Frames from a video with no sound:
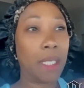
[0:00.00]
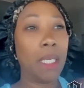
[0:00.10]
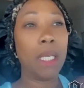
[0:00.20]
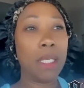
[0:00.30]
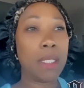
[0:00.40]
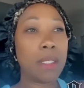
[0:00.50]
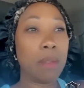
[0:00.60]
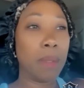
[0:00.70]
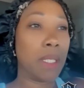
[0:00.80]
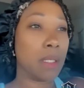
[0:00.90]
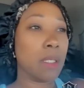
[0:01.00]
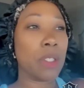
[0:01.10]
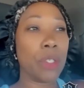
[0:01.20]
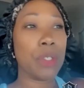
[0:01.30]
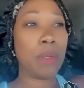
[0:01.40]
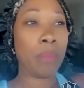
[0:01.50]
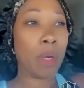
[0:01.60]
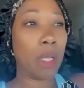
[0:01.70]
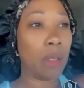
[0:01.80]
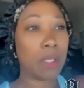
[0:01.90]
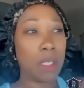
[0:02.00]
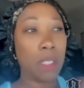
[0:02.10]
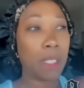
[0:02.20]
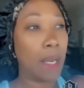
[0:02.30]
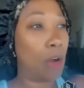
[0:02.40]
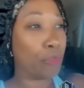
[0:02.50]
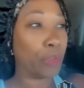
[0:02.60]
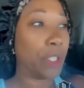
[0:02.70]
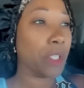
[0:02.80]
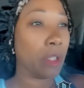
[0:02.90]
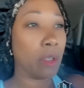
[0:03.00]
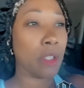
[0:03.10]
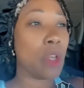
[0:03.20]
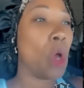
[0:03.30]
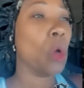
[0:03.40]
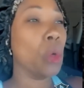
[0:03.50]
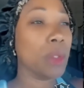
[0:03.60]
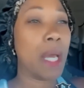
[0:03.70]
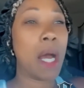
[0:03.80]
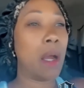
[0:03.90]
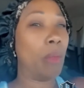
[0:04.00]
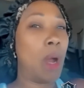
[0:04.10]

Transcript: kids to be sisters and brothers and look out for each other this whole time.